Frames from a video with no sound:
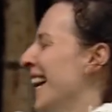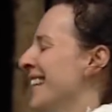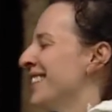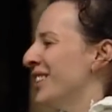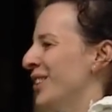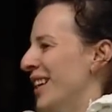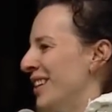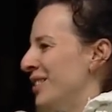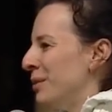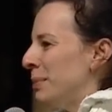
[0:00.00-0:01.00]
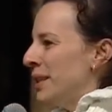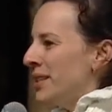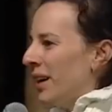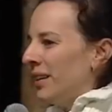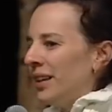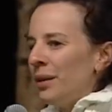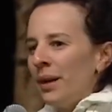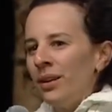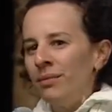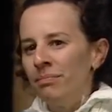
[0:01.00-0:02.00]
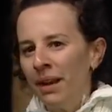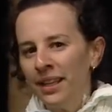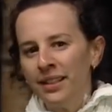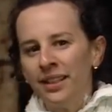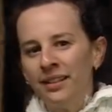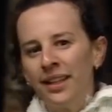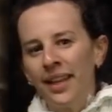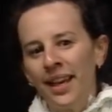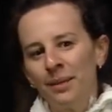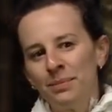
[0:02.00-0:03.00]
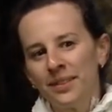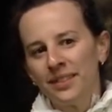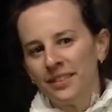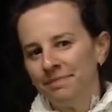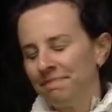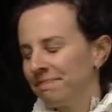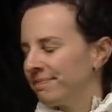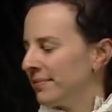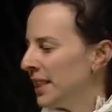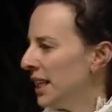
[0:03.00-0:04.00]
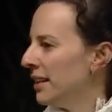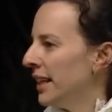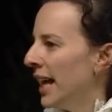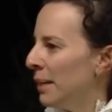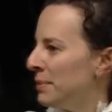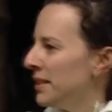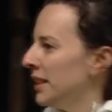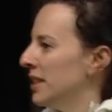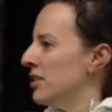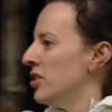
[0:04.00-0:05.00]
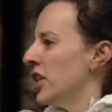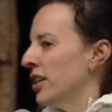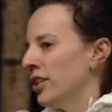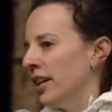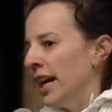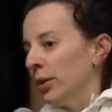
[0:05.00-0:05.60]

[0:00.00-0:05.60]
the last 2 days, we've been talking about minding the gaps. The gaps in gender